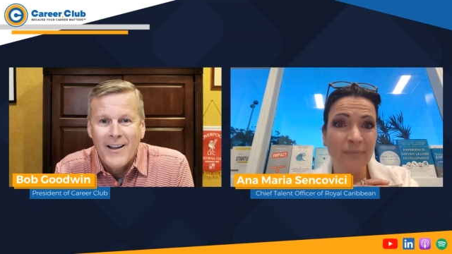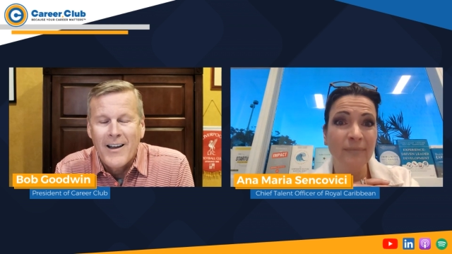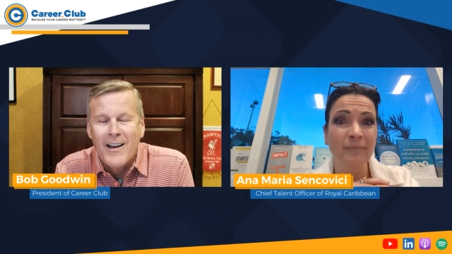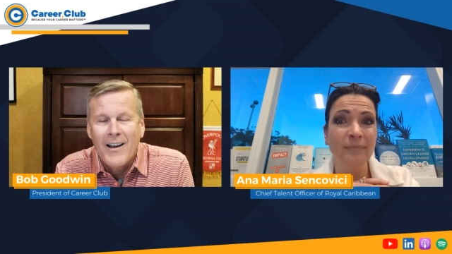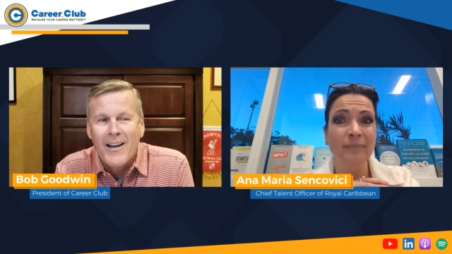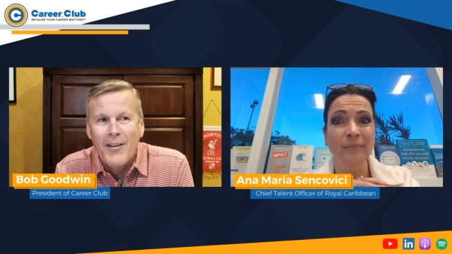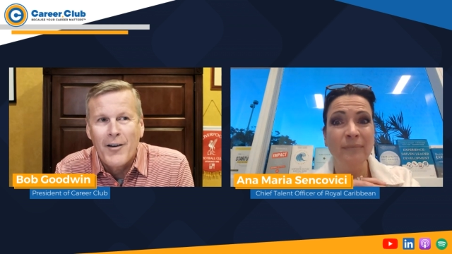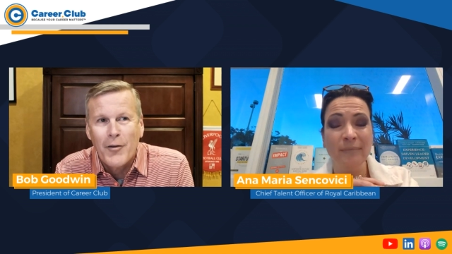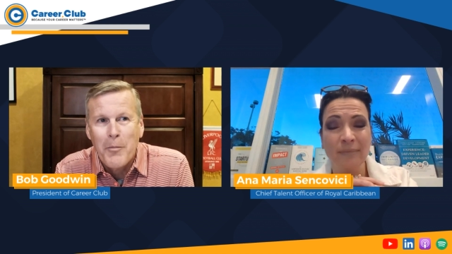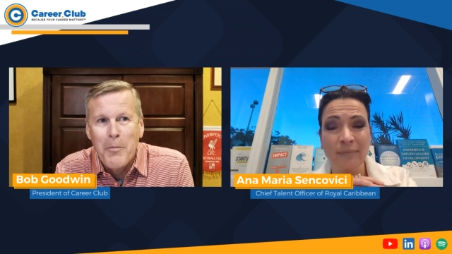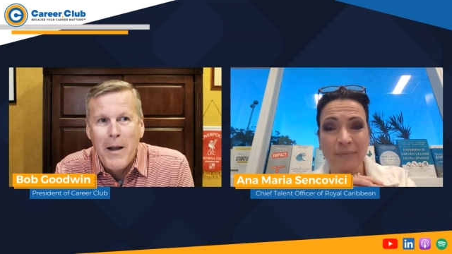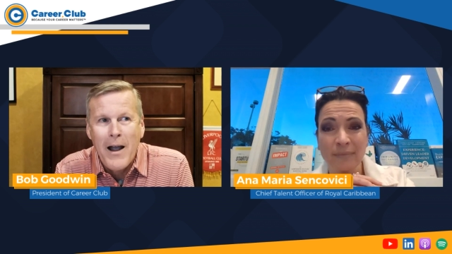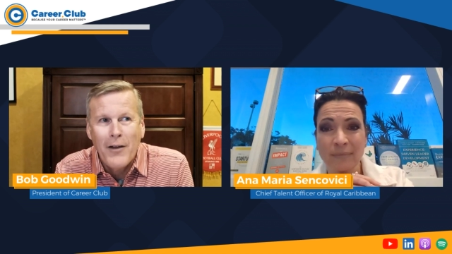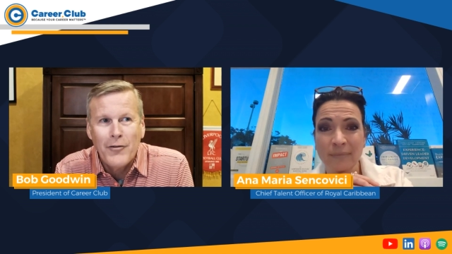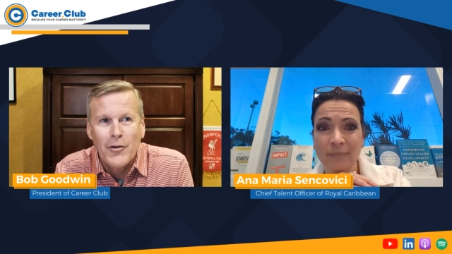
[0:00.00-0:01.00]
Speaker 1: Uh, there's a
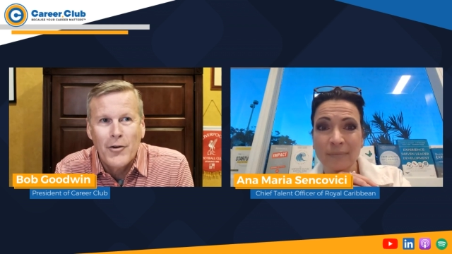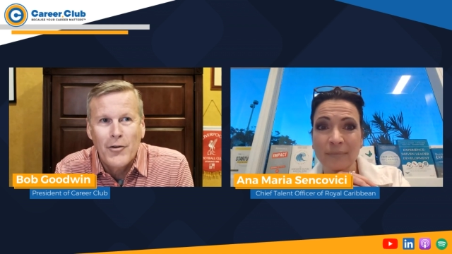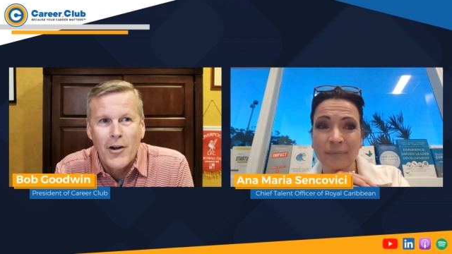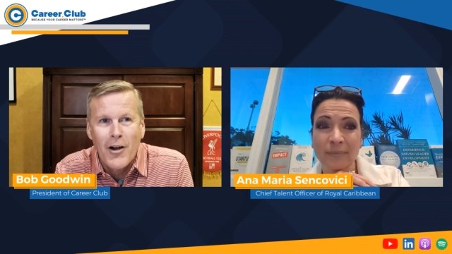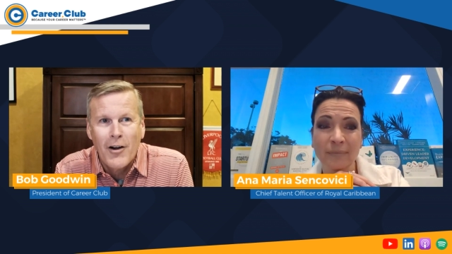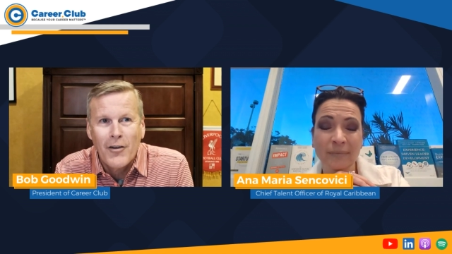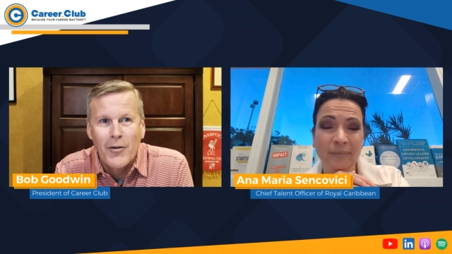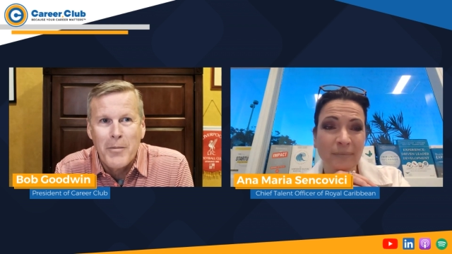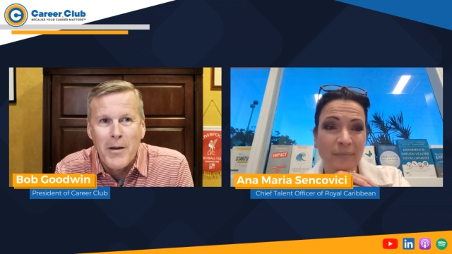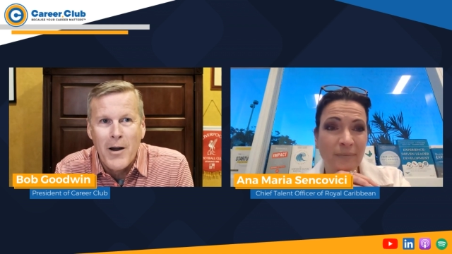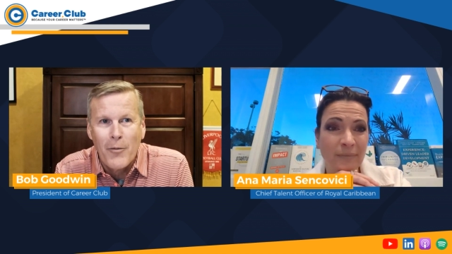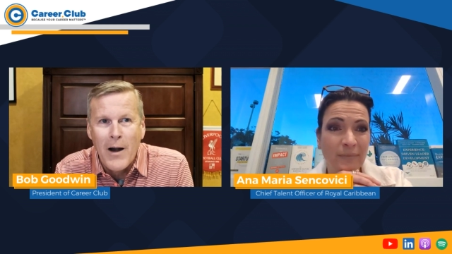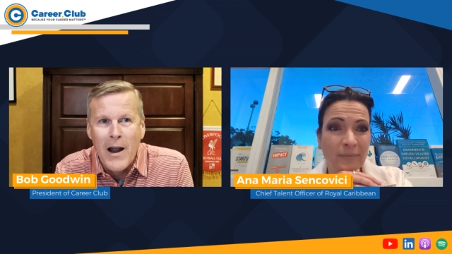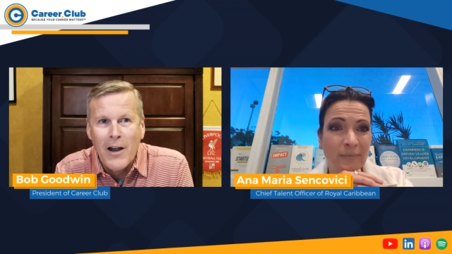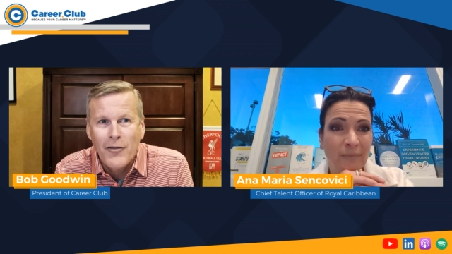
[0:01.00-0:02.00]
pastor who talks about
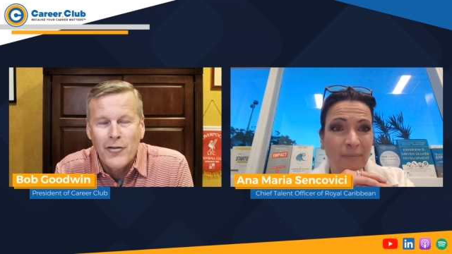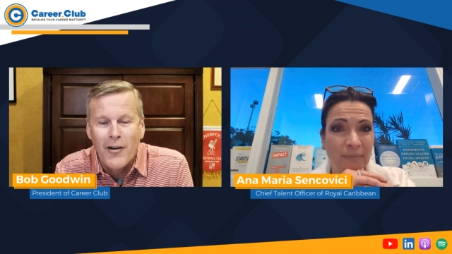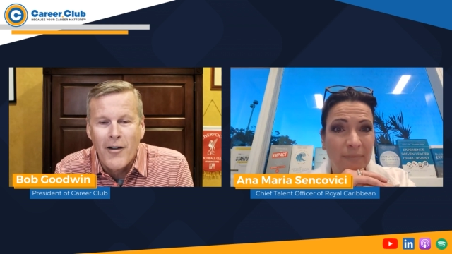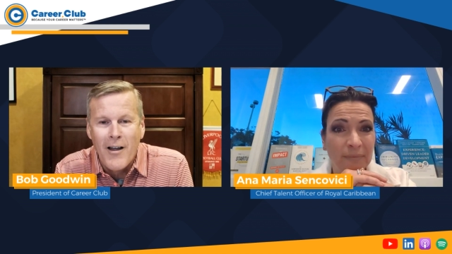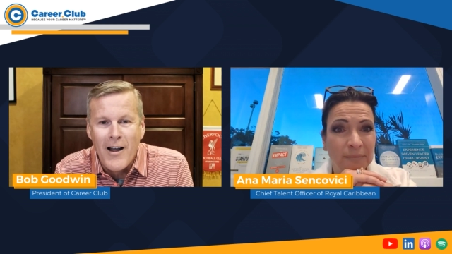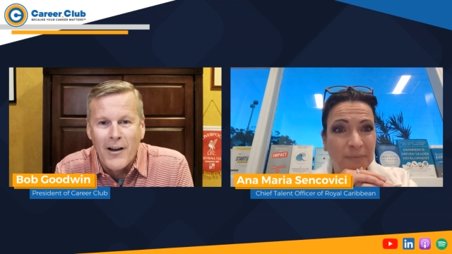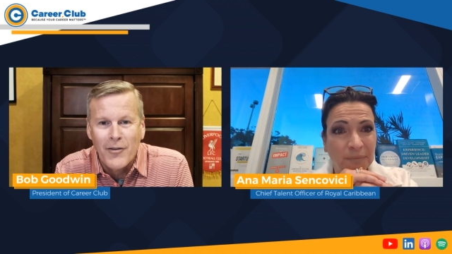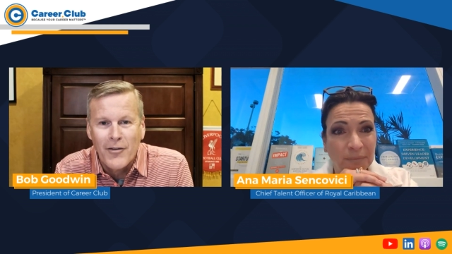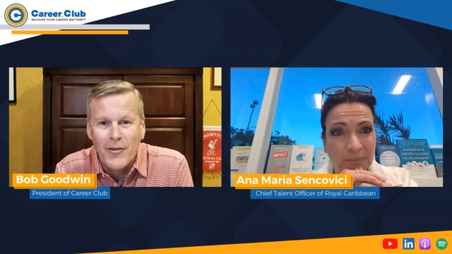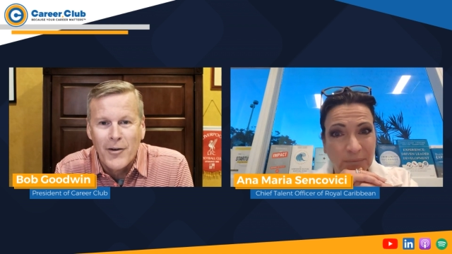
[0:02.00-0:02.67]
rationalize.